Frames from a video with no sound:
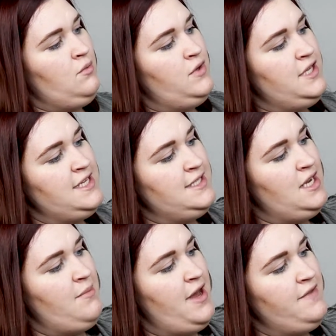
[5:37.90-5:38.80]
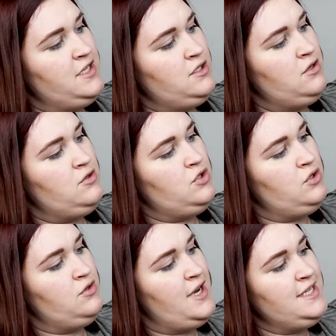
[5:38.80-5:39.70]
One nice thing about this Kun
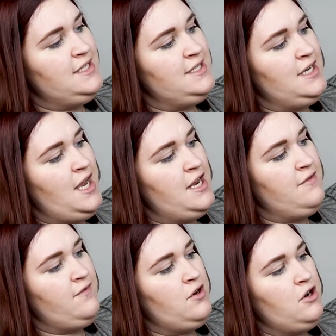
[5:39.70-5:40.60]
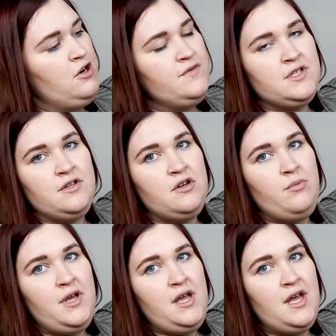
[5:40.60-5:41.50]
shoulder rest is it kind of curves a
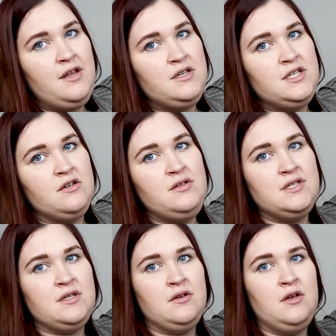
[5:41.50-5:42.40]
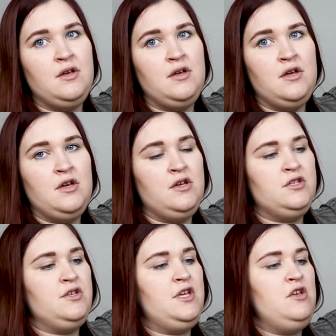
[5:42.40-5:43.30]
little bit and tilts
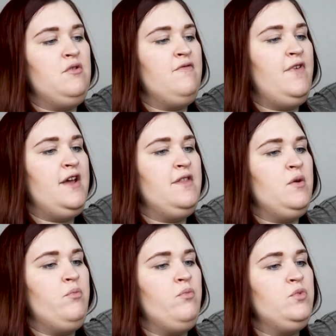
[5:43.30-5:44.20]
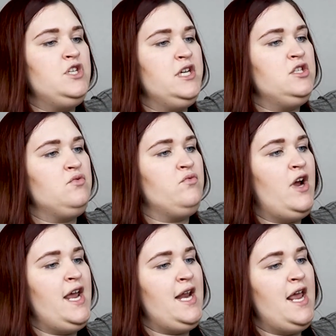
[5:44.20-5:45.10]
so that you can find the just
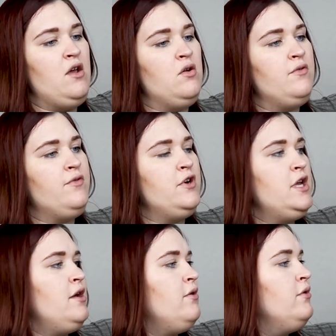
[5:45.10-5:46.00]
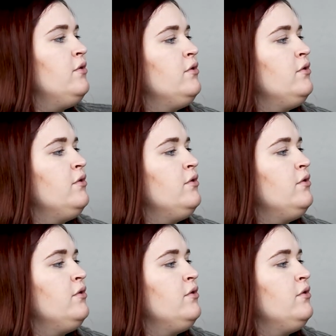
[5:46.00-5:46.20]
right angle for you.